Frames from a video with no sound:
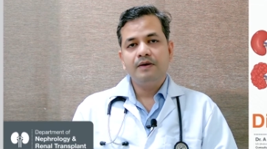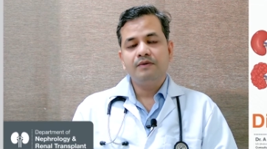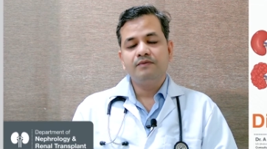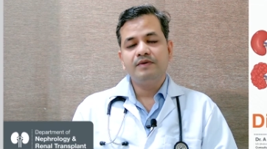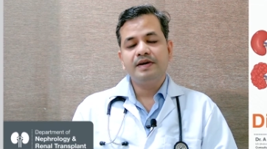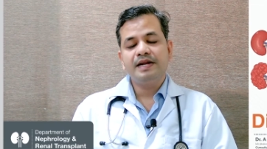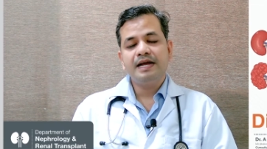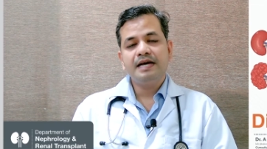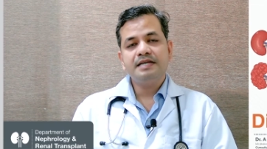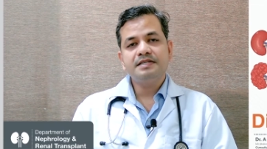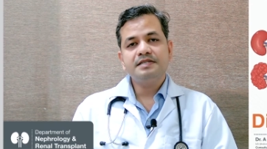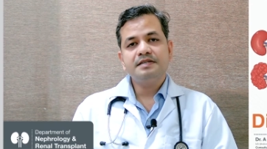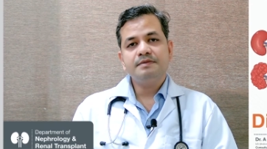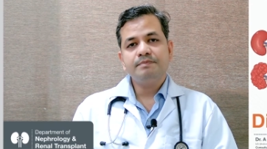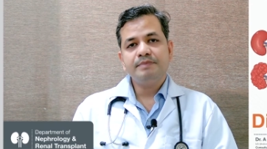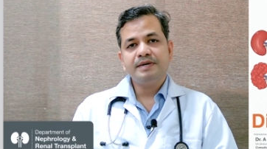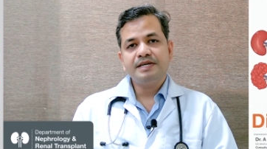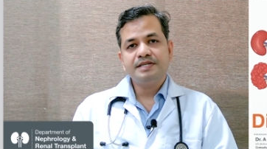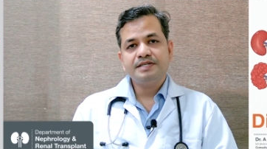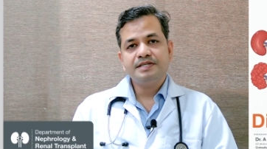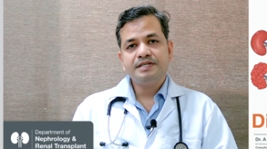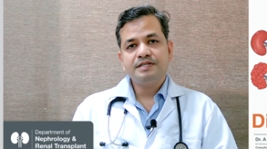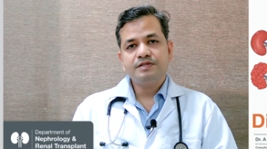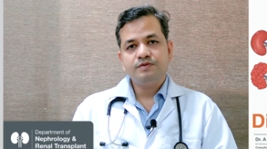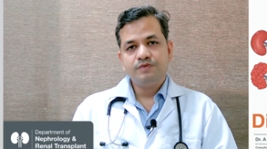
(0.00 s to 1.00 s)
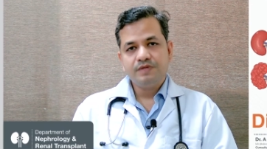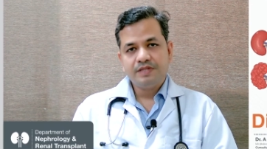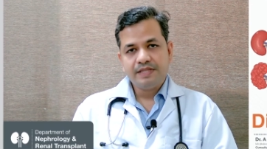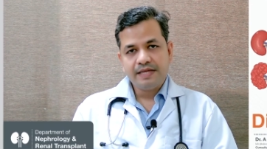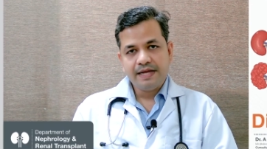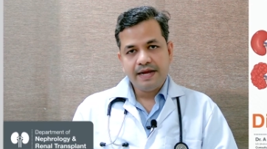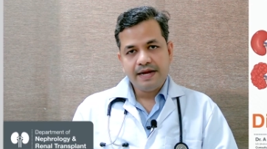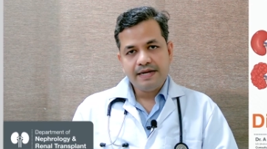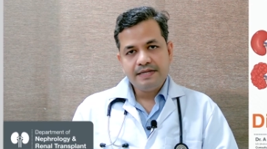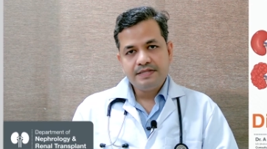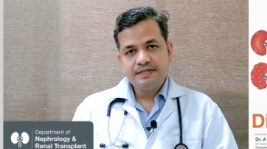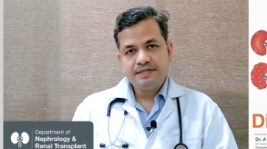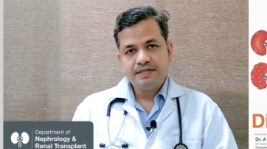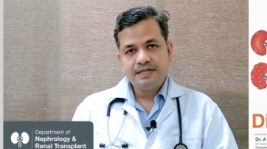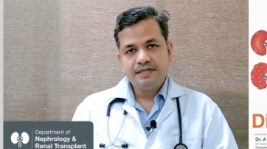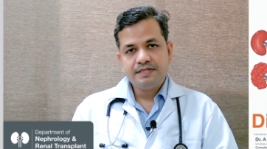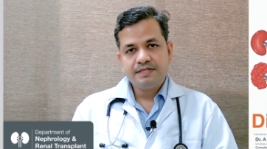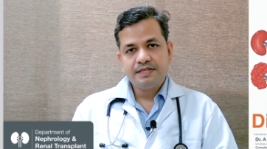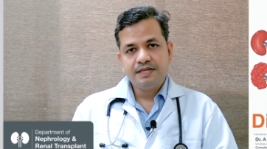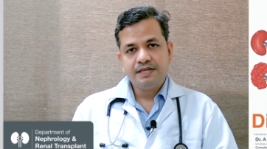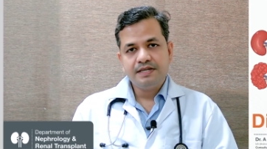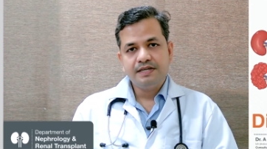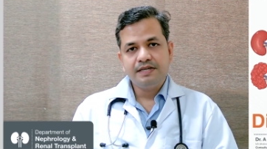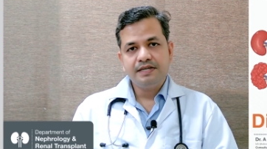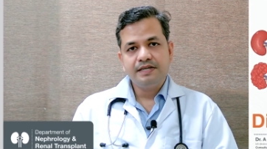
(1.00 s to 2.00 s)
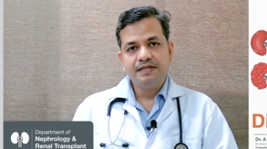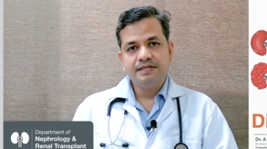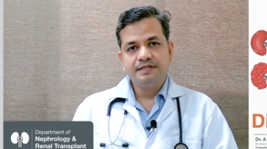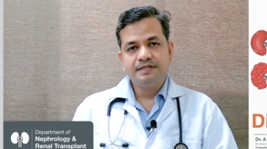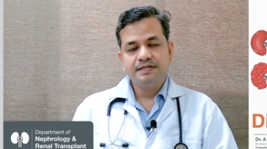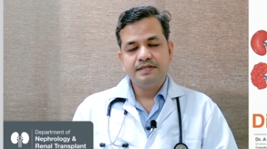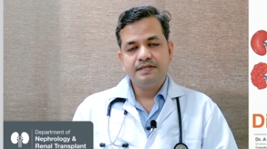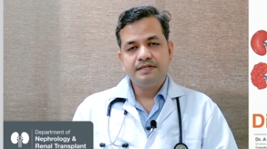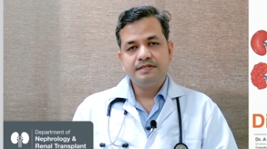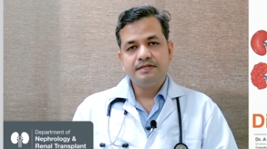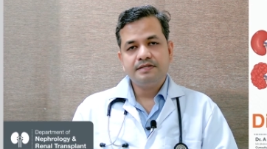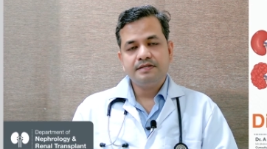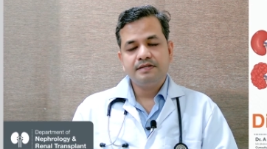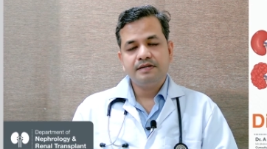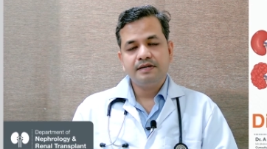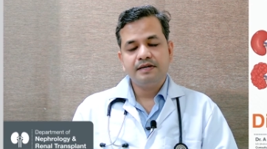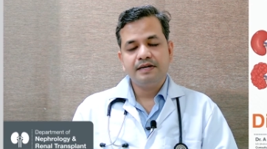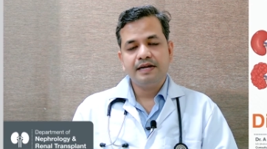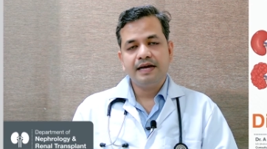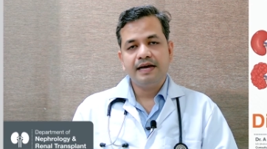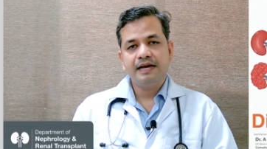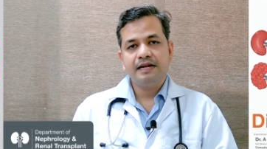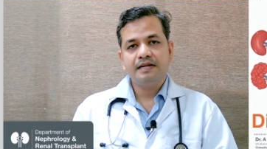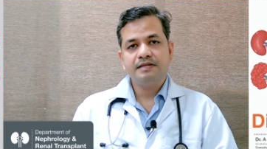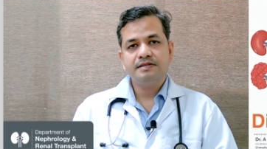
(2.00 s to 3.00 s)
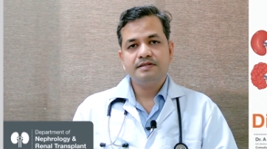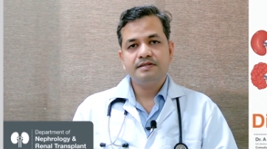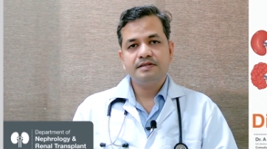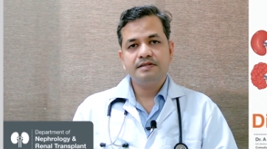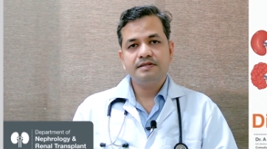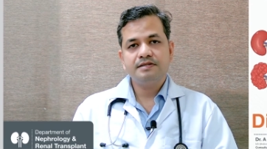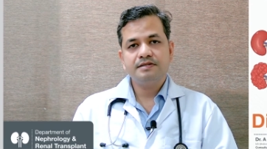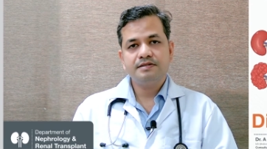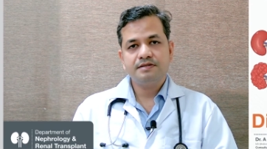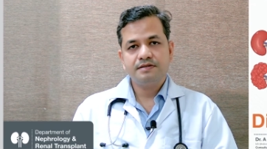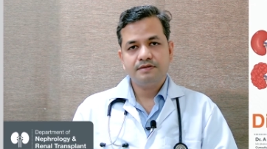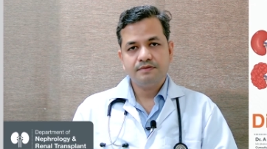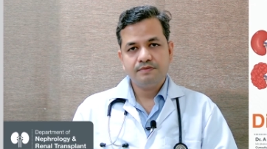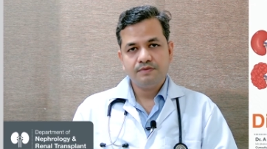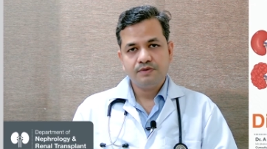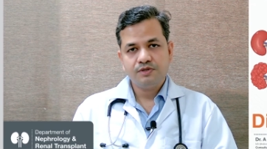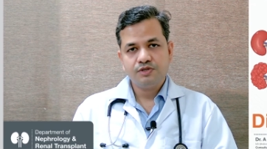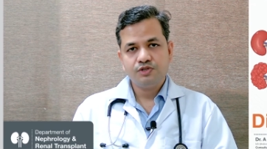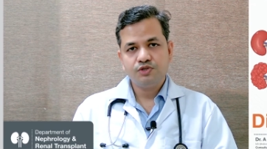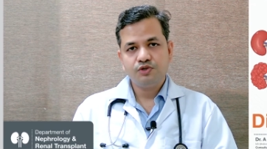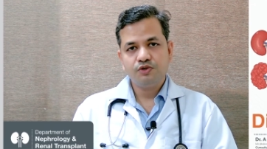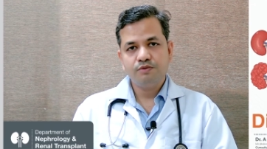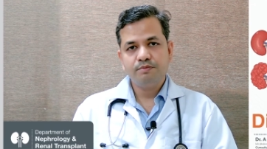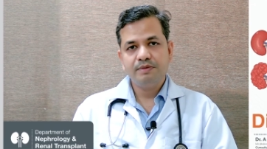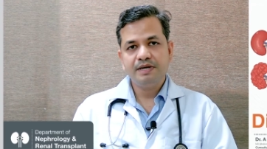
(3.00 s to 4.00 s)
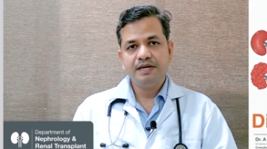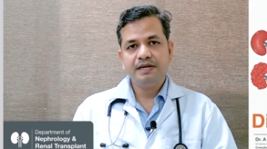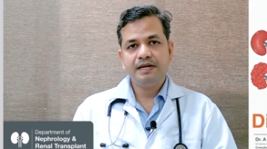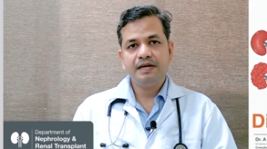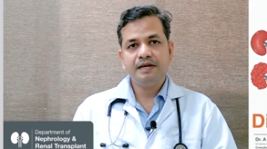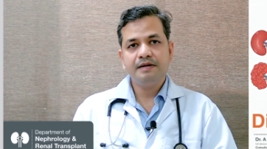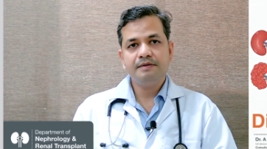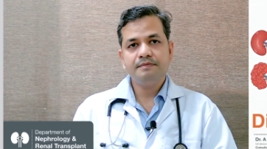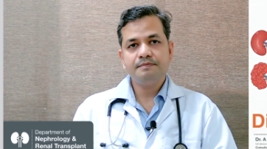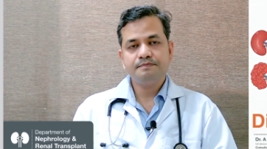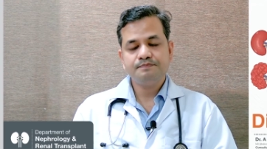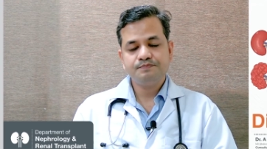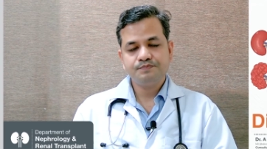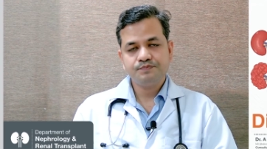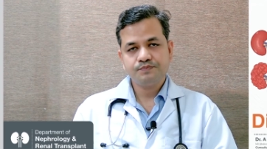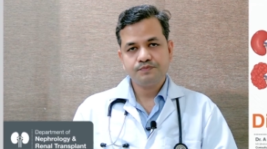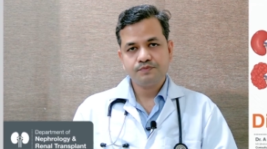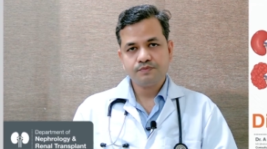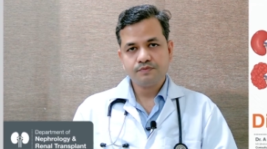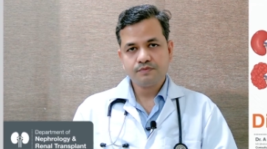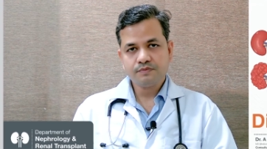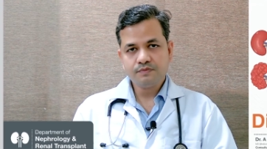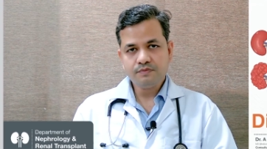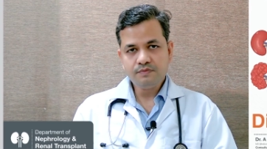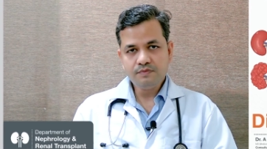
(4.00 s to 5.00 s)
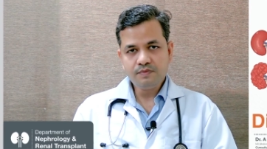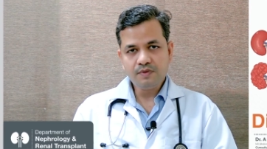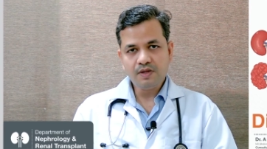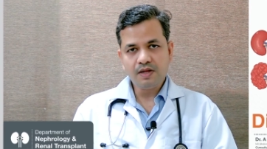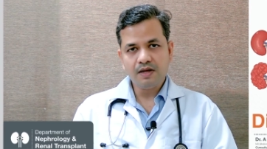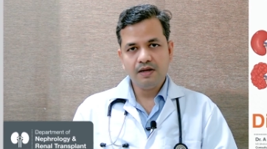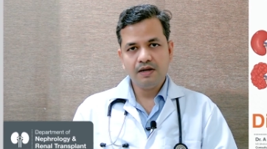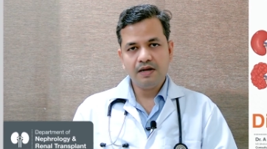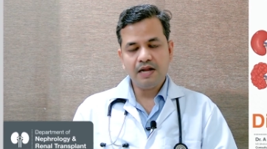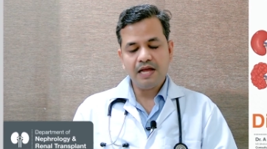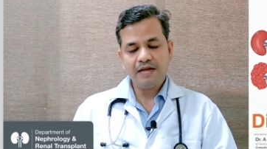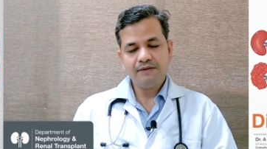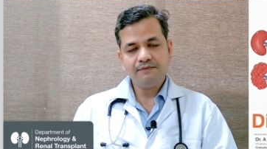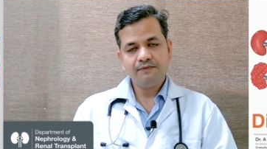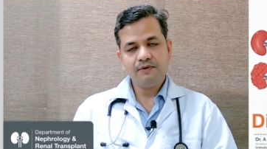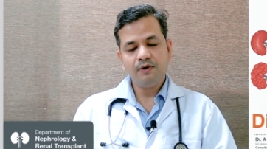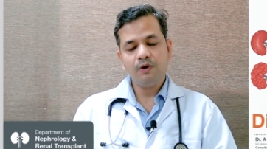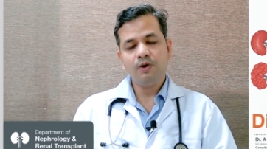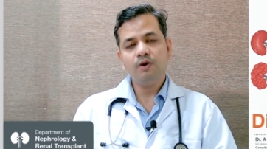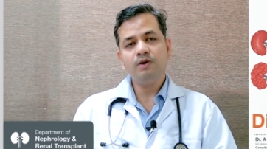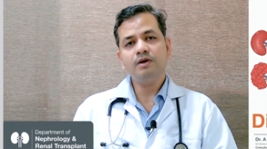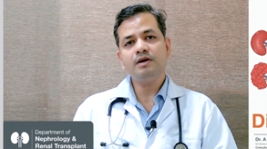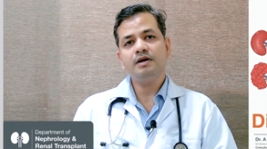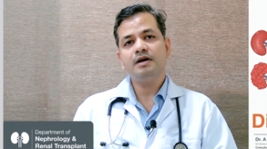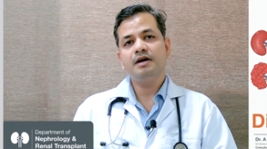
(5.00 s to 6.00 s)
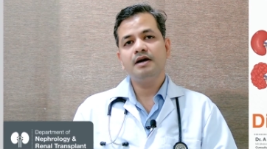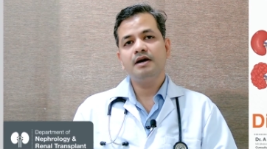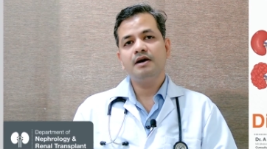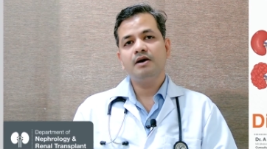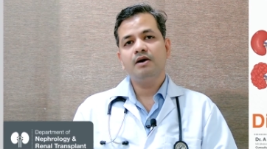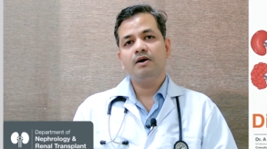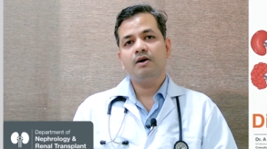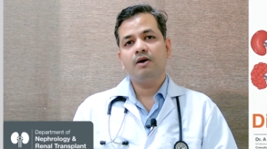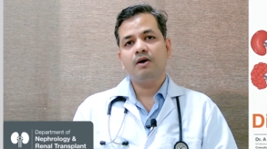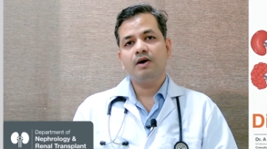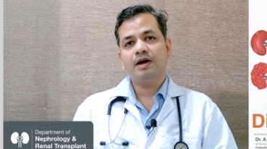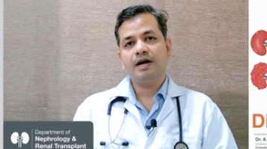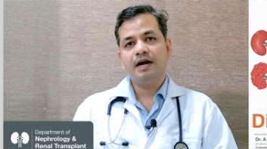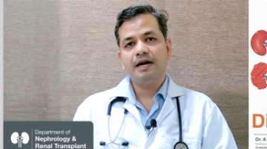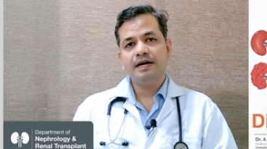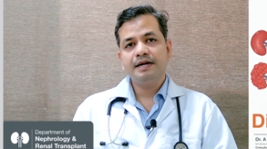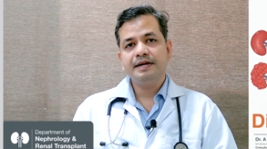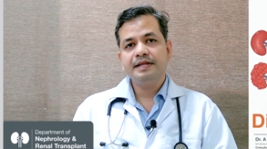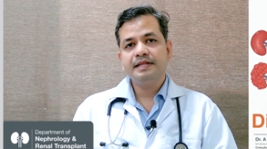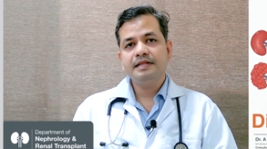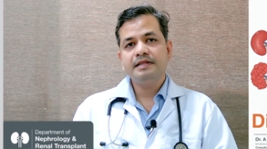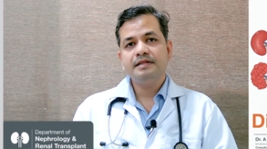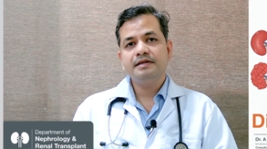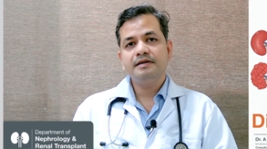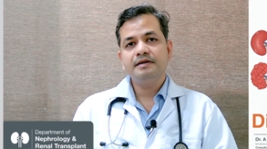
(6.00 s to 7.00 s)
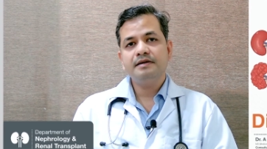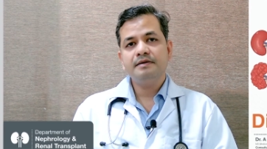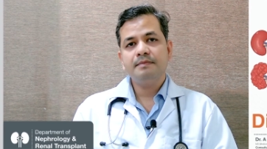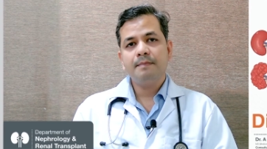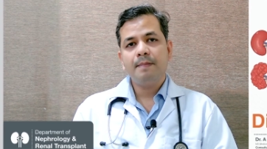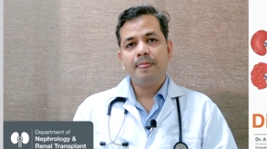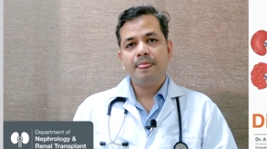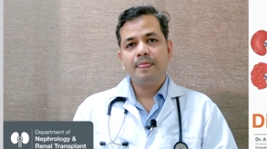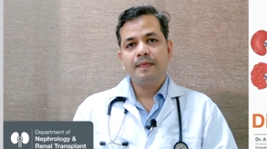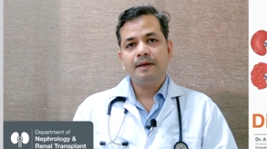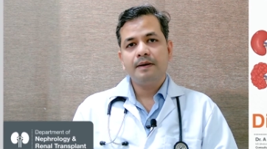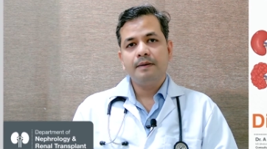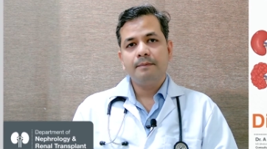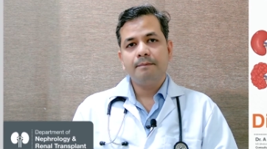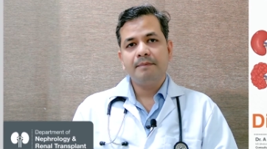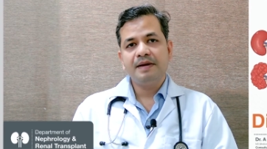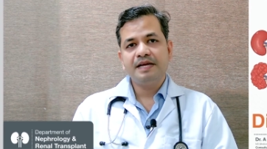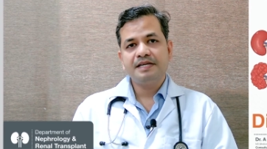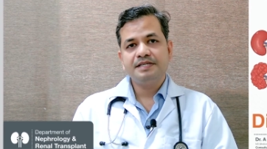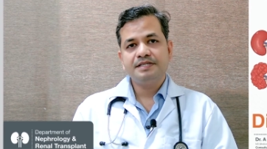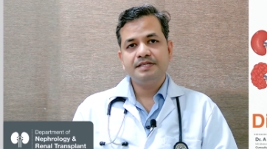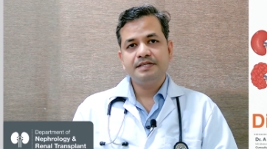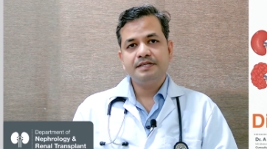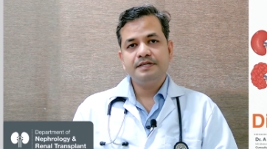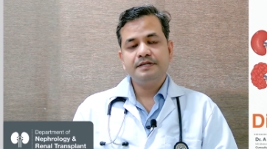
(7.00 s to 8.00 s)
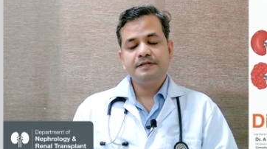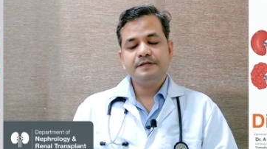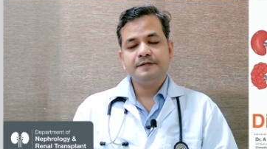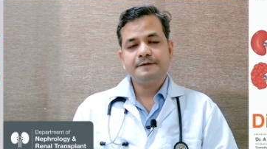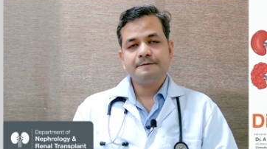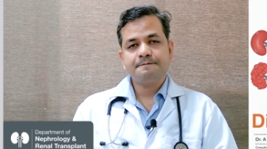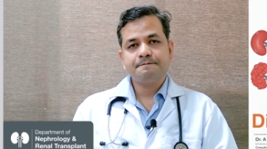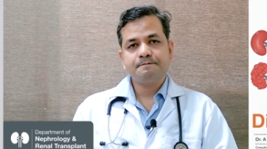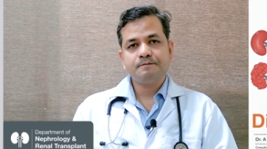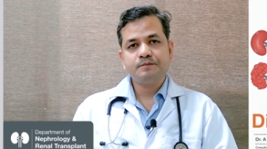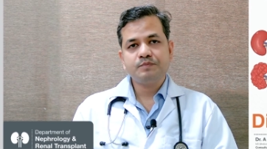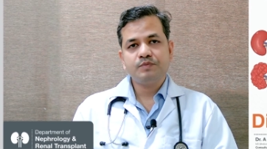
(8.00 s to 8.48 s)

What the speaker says: Whereas in patients with end stage kidney disease, dialysis should be done lifelong or until the patient